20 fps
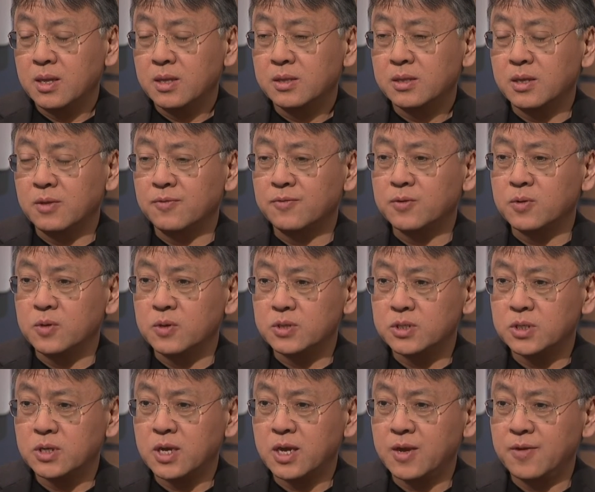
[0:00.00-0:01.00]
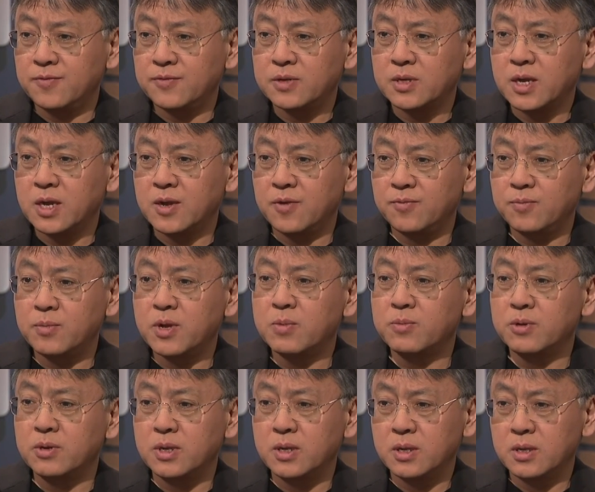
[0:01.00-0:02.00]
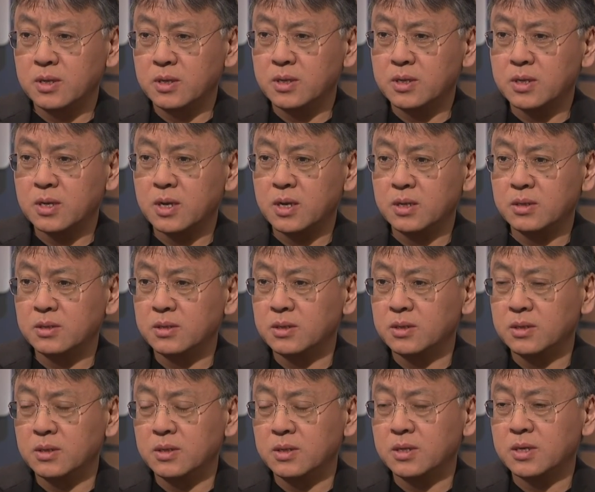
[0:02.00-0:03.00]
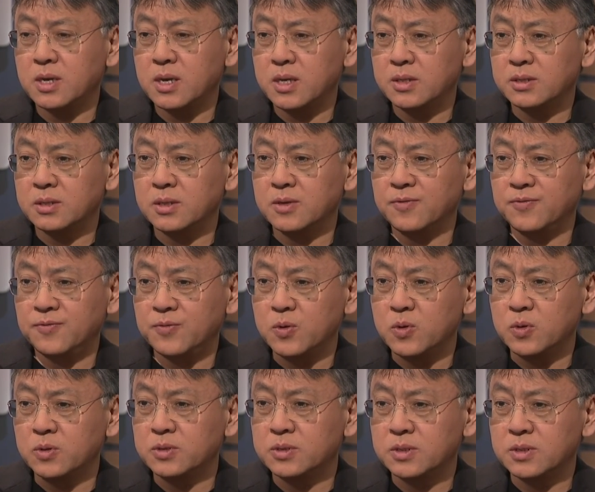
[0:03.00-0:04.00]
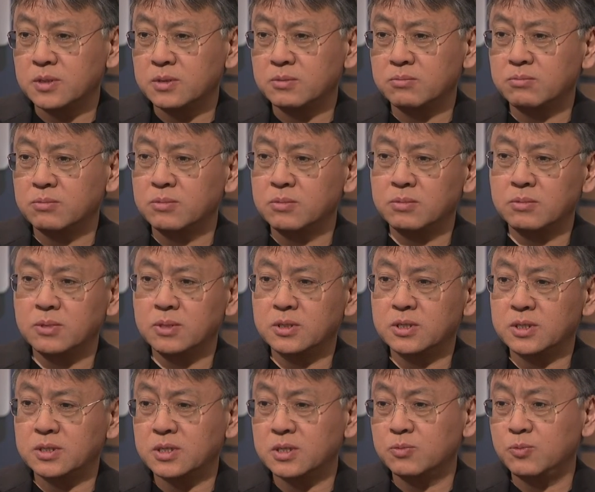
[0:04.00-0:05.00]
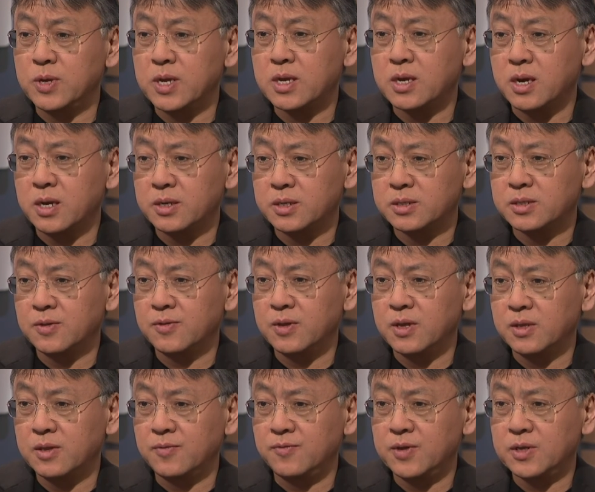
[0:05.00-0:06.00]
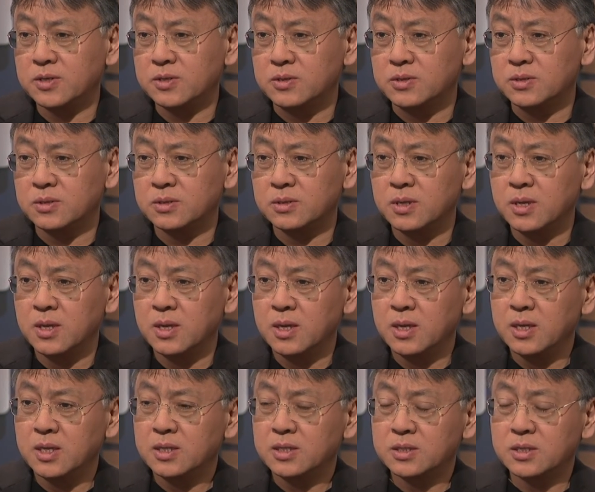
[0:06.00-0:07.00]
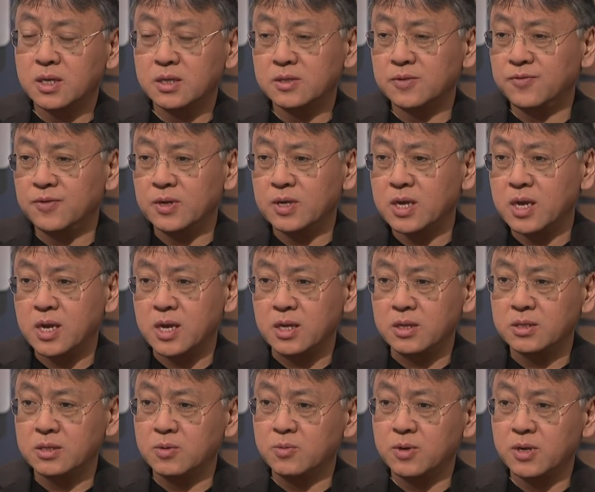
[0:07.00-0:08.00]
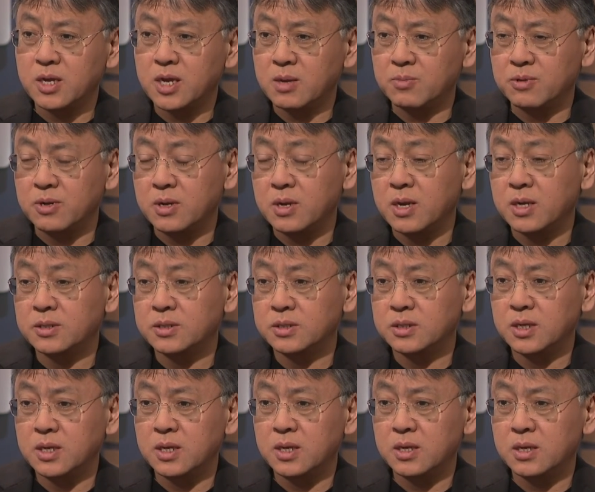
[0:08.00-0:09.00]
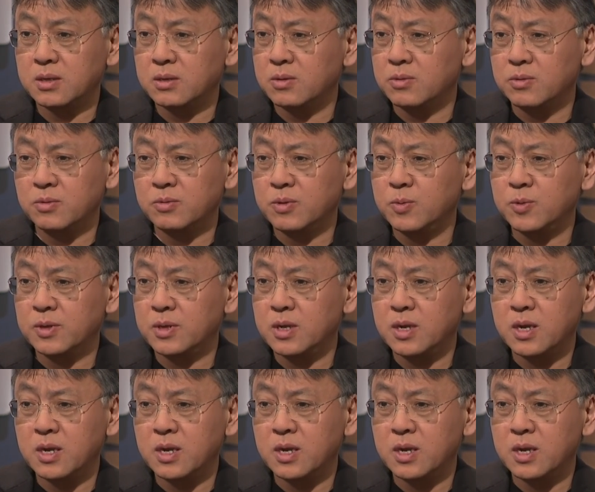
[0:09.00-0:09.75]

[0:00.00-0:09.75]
then of course you have to have memory. You can't, you can't afford to, just as we can't as individuals, start to forget, you know, what happened last year. You know, we wouldn't